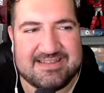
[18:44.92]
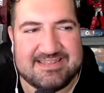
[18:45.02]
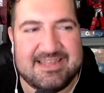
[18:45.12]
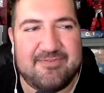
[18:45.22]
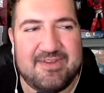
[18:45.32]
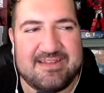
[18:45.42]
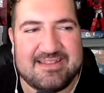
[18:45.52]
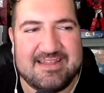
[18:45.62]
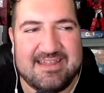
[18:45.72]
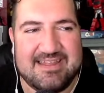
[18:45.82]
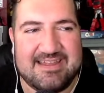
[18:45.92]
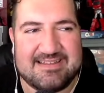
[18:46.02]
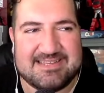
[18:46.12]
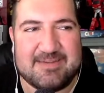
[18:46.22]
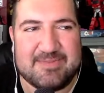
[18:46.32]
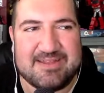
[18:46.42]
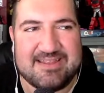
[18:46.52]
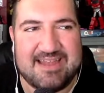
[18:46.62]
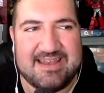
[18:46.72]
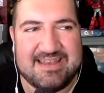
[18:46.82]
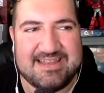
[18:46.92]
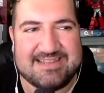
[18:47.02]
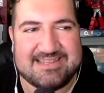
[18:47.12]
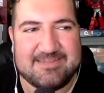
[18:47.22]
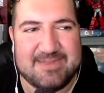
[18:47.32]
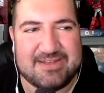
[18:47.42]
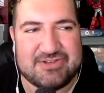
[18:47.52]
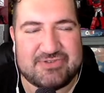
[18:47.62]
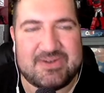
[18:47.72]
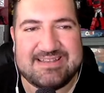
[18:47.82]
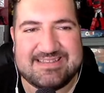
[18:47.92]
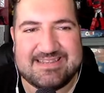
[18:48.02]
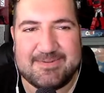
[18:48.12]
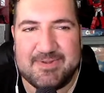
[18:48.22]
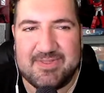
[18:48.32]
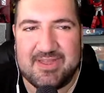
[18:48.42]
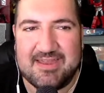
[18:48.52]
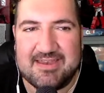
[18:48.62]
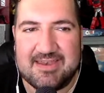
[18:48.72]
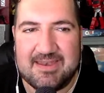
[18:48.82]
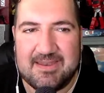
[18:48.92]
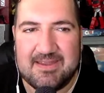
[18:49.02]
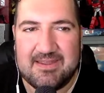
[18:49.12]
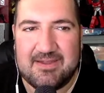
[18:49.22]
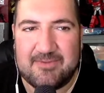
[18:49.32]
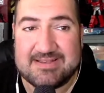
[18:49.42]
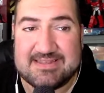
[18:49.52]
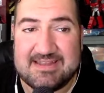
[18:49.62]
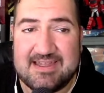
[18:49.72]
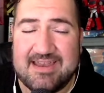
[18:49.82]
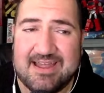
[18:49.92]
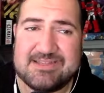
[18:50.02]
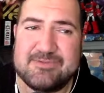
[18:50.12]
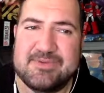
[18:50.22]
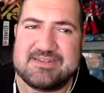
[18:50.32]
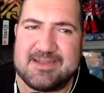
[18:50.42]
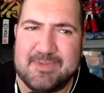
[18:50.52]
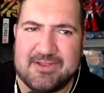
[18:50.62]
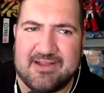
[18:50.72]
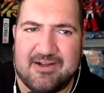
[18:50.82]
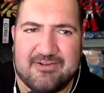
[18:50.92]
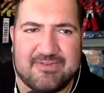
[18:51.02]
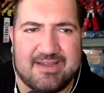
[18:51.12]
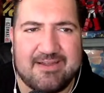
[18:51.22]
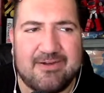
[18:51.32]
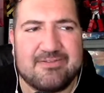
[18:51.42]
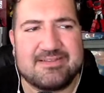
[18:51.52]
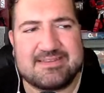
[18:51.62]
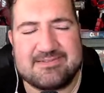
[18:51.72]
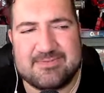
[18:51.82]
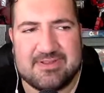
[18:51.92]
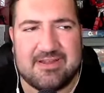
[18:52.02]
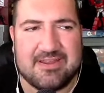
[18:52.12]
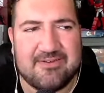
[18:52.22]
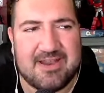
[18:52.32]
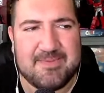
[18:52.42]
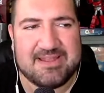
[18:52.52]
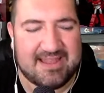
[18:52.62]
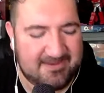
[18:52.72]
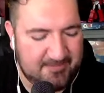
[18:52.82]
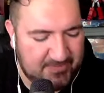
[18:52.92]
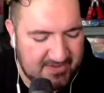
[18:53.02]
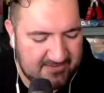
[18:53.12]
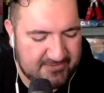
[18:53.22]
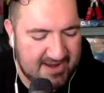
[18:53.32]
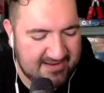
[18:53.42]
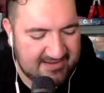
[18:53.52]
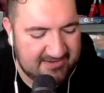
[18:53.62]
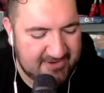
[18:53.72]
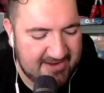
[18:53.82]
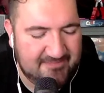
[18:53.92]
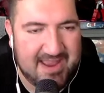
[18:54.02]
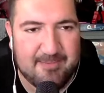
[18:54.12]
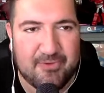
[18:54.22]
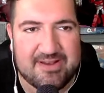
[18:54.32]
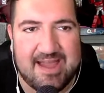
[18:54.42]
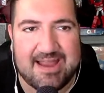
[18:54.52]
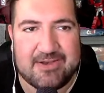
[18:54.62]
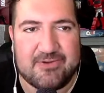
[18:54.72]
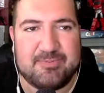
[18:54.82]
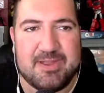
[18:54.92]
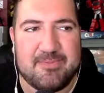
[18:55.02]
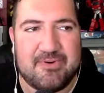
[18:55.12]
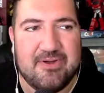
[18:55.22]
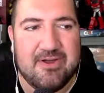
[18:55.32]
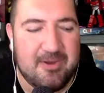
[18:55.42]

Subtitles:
is definitely something that needs to be addressed within wrestling, and not so much like mental health, like, oh, this, you know what I mean? Like trying to fanboy diagnose people.